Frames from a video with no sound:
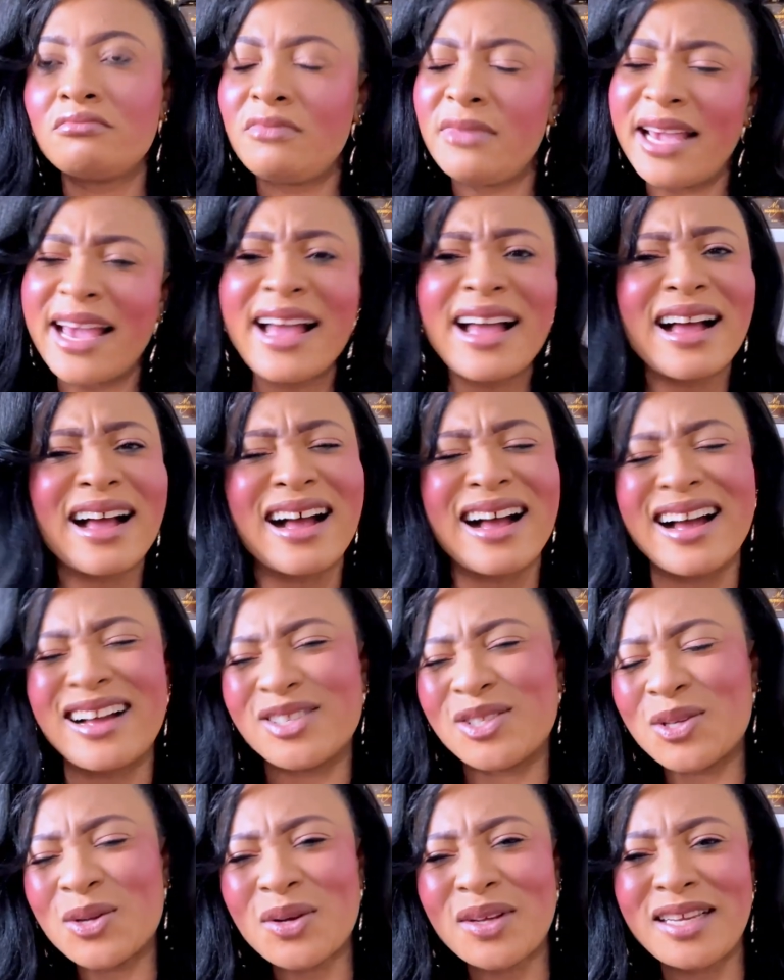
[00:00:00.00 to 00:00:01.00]
Yeah,
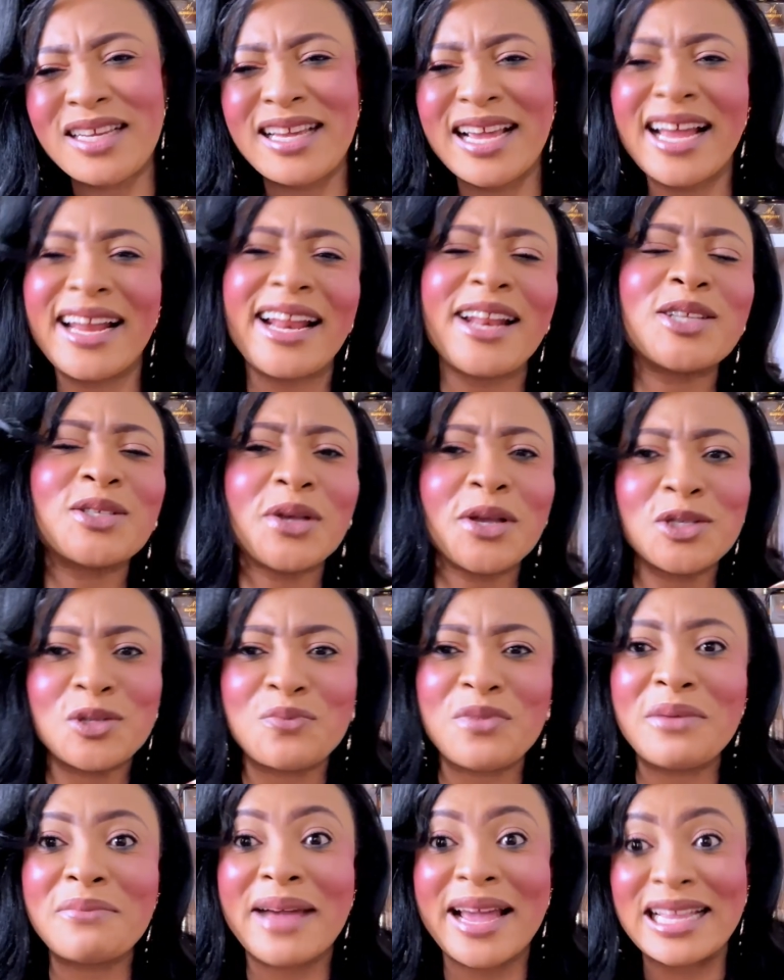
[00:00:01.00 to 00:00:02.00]
so yeah, that is going to
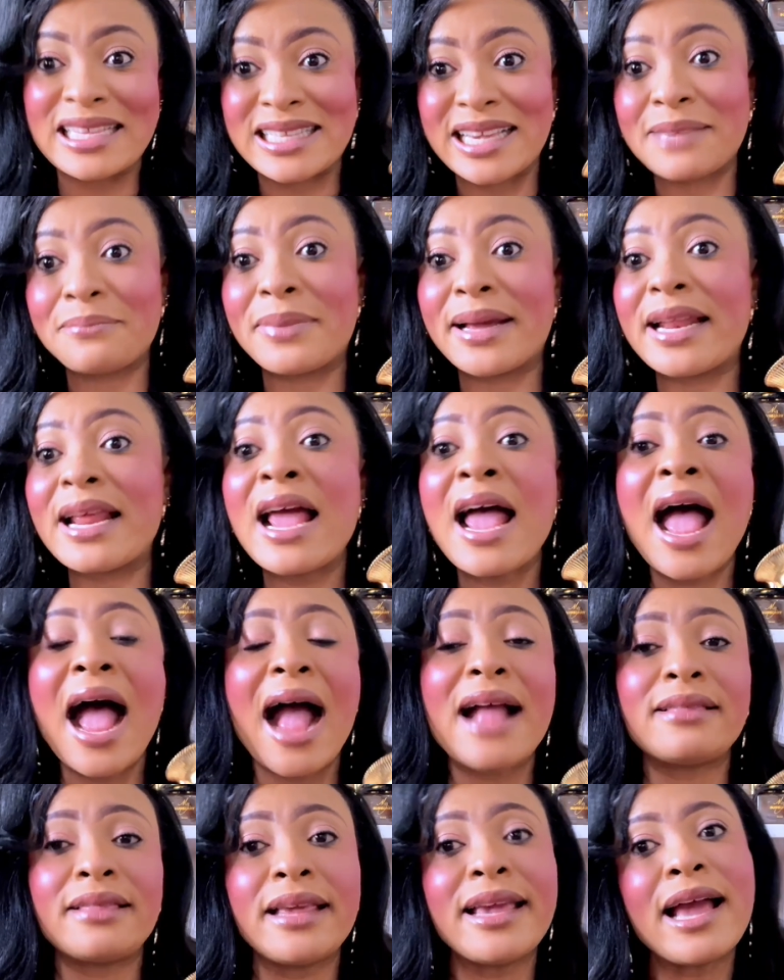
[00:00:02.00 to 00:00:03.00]
be my take, but
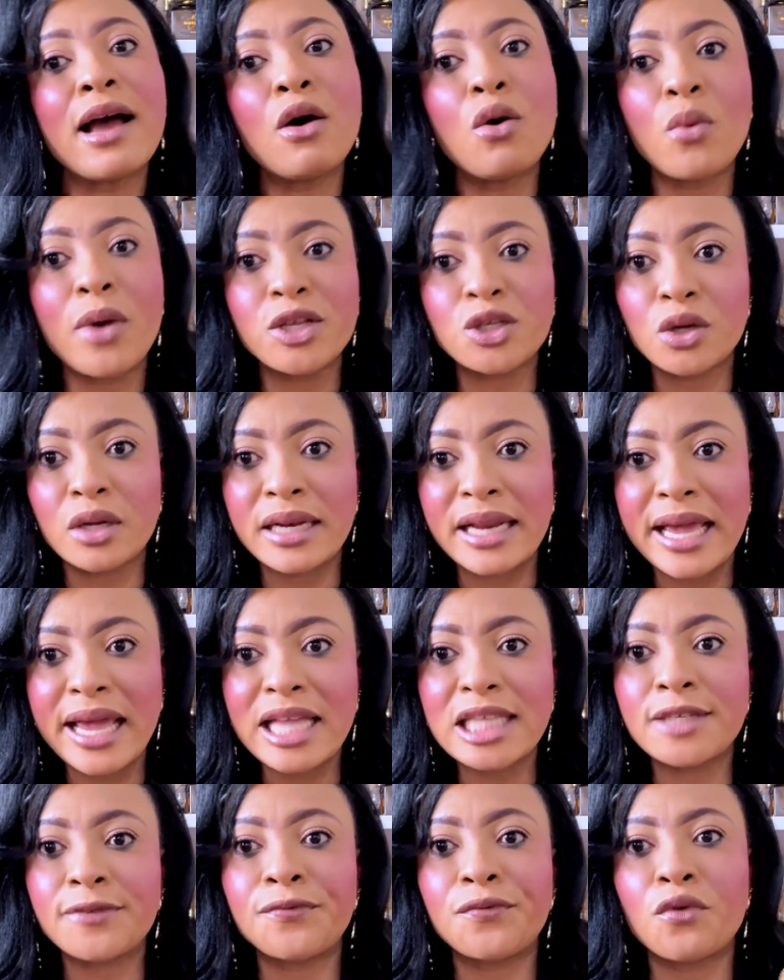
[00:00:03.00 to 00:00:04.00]
I think I'll wait on
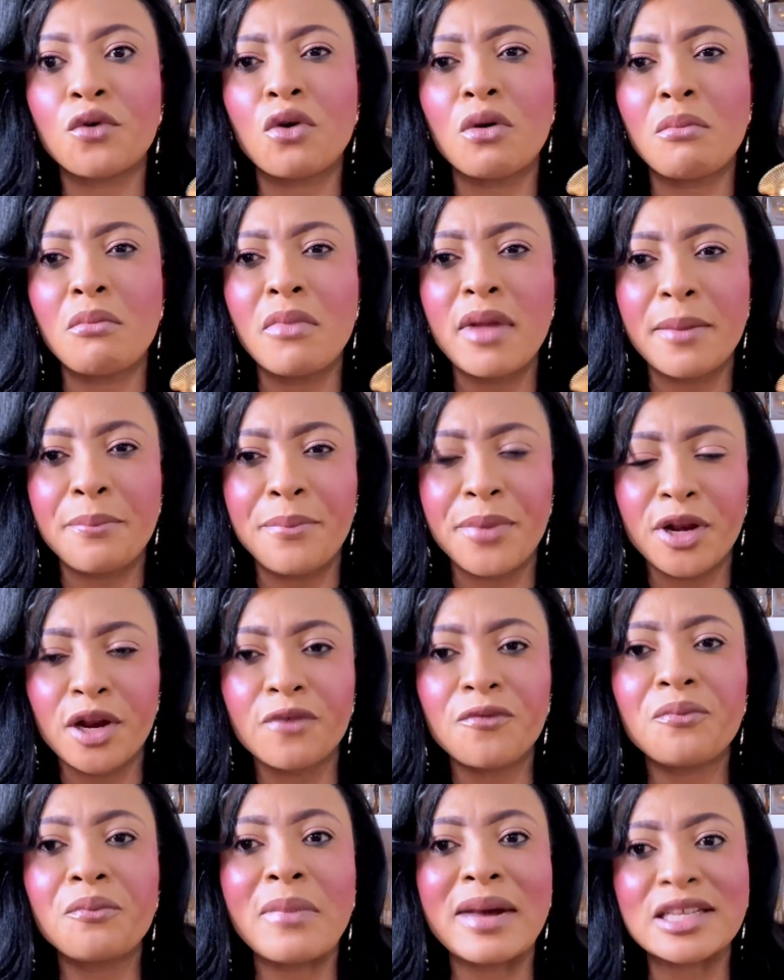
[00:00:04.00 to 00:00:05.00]
it for a bit
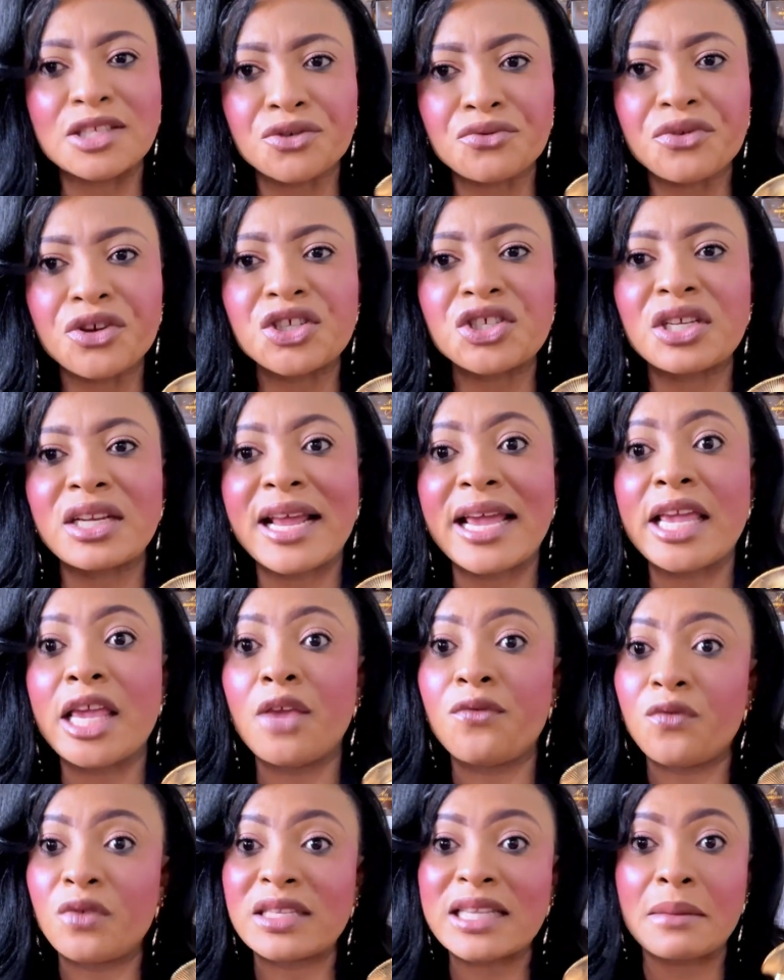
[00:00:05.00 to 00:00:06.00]
of maceration and
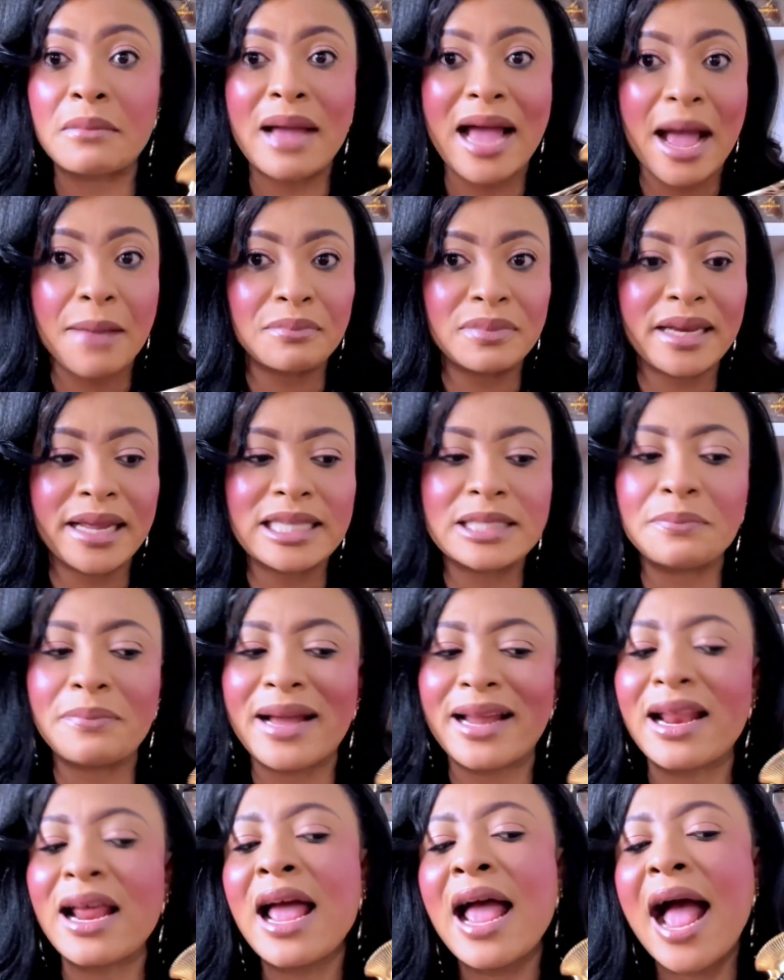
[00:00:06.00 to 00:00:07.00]
give you some updates,
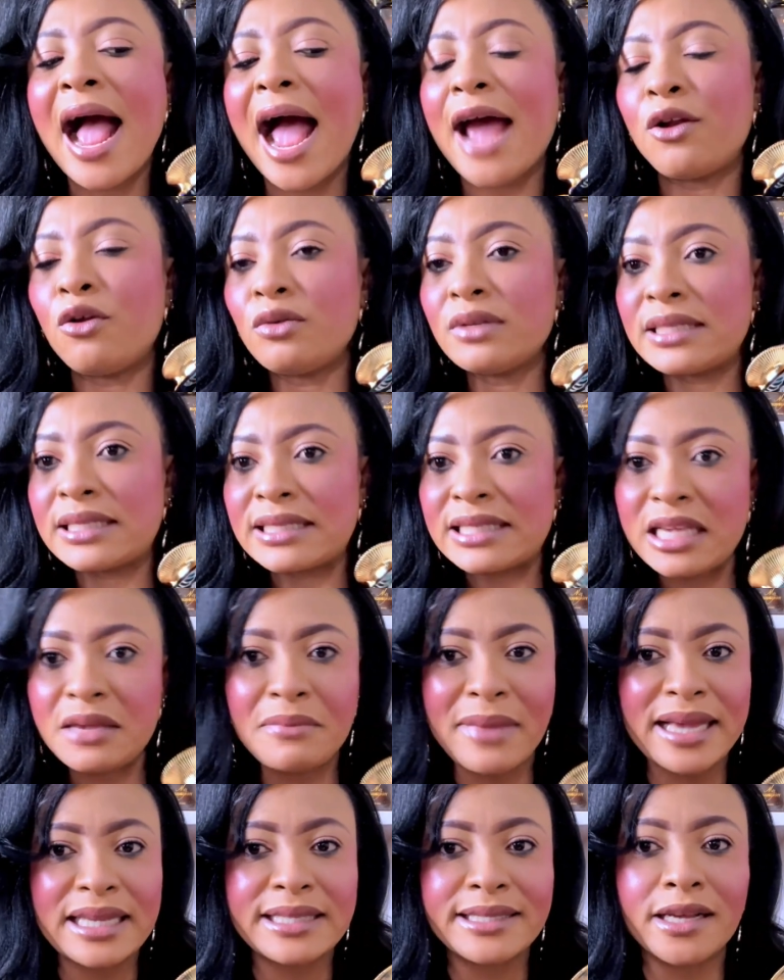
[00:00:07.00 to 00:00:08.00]
but I don't see
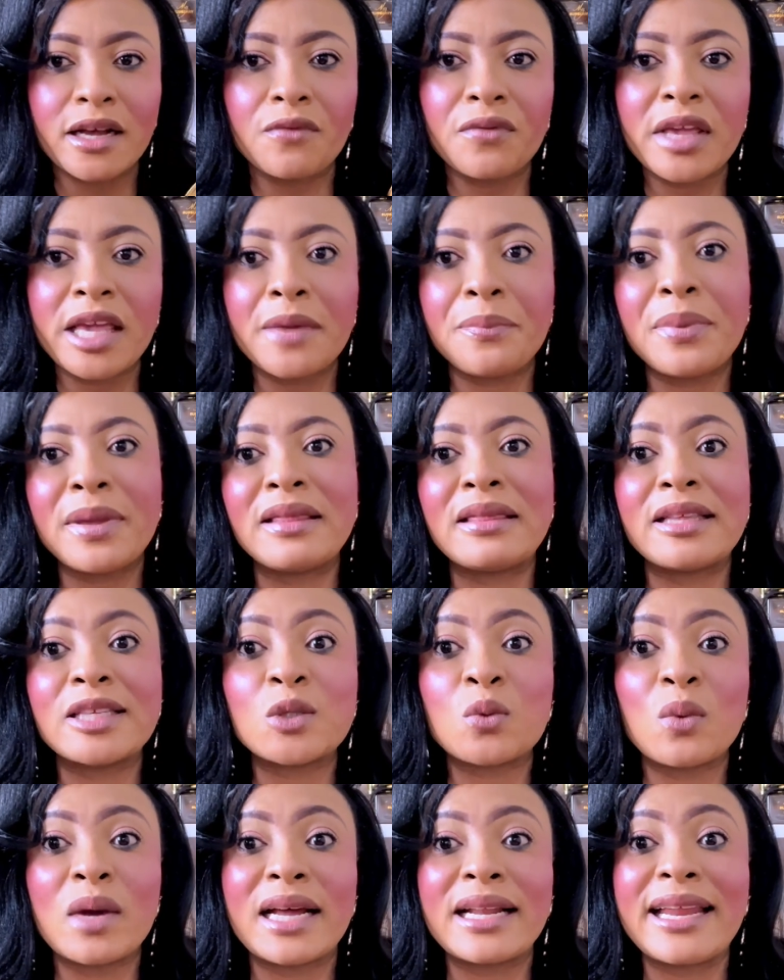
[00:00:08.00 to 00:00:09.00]
myself keeping
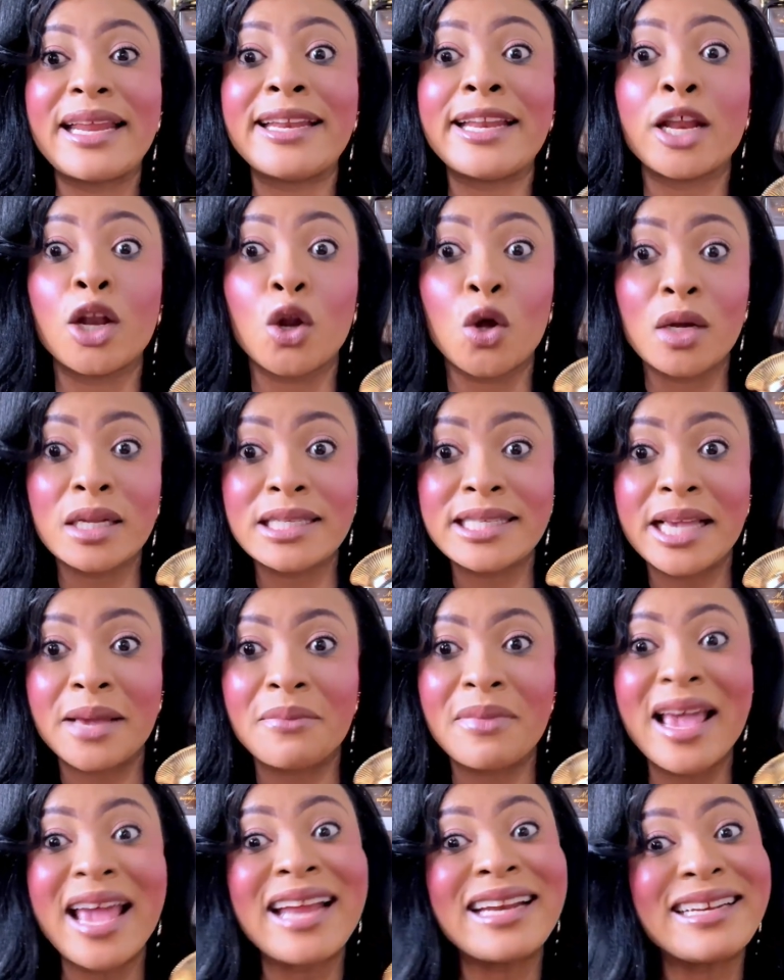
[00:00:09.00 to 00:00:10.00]
this one in the long
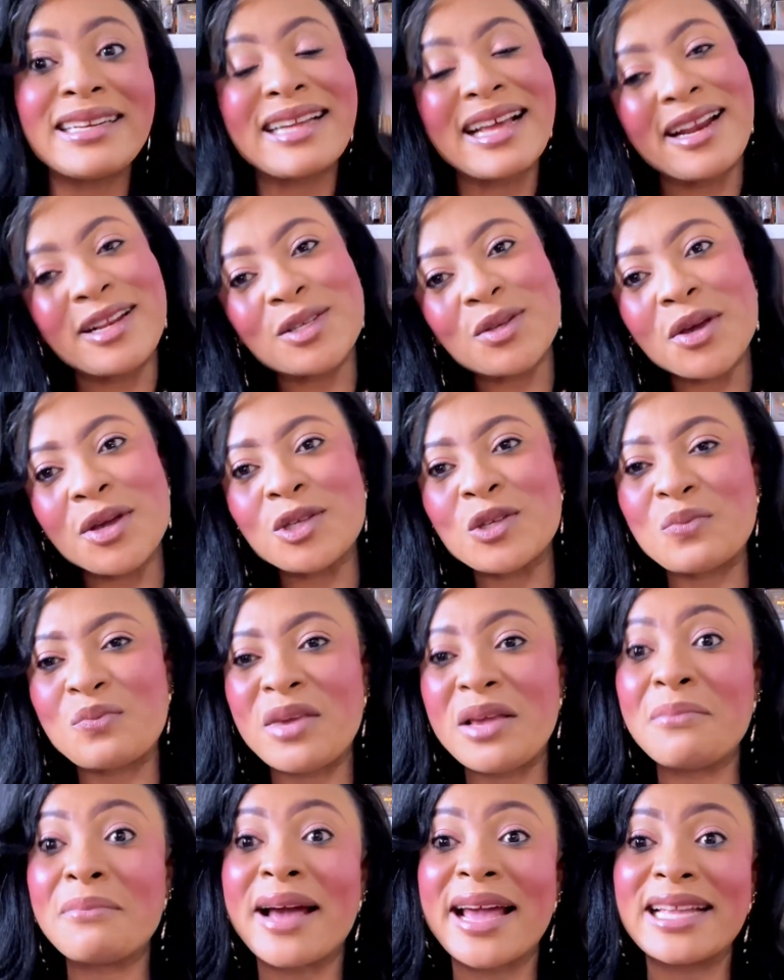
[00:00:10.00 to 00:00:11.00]
term. And that is going to
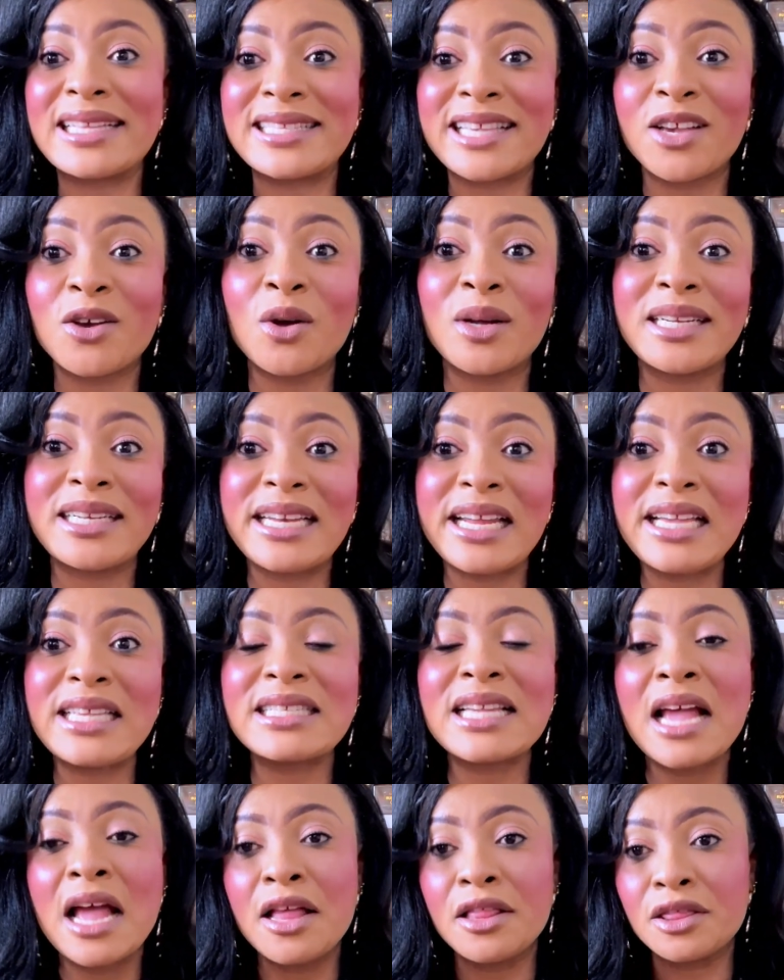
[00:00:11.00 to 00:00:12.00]
be my take on
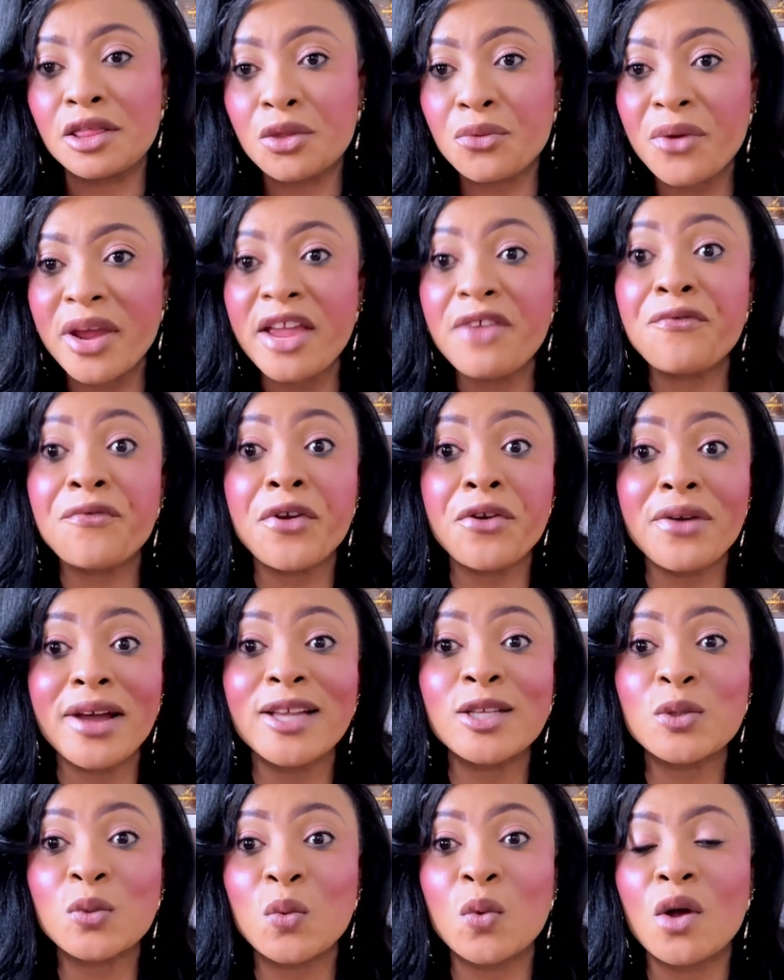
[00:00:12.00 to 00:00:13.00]
these three
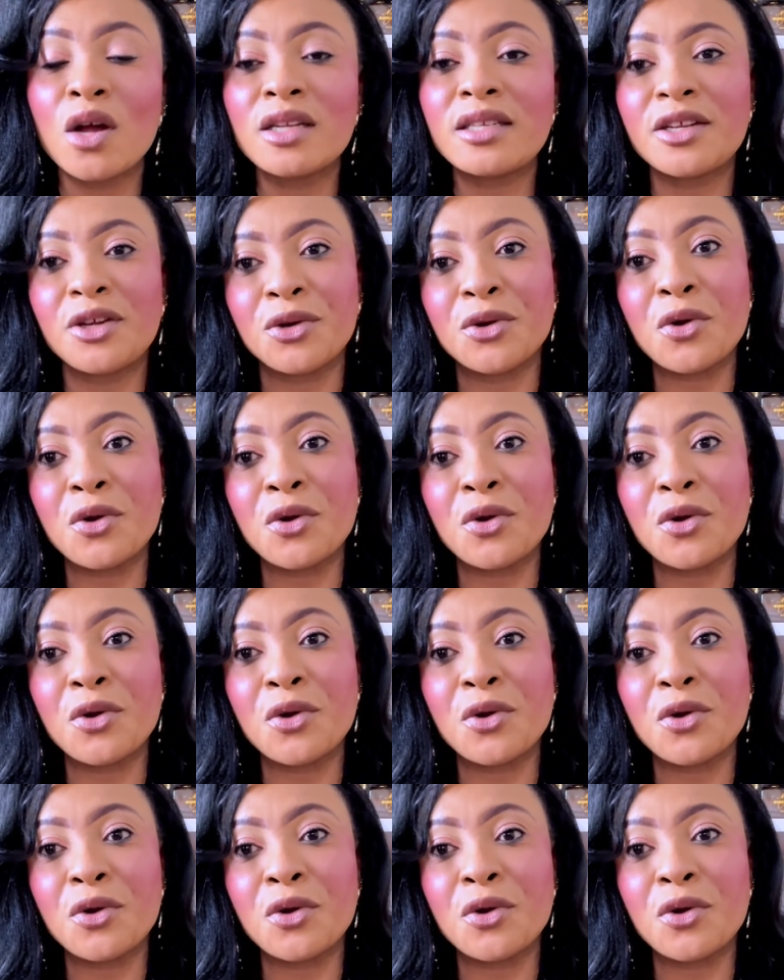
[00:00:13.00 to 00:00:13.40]
fragrance world,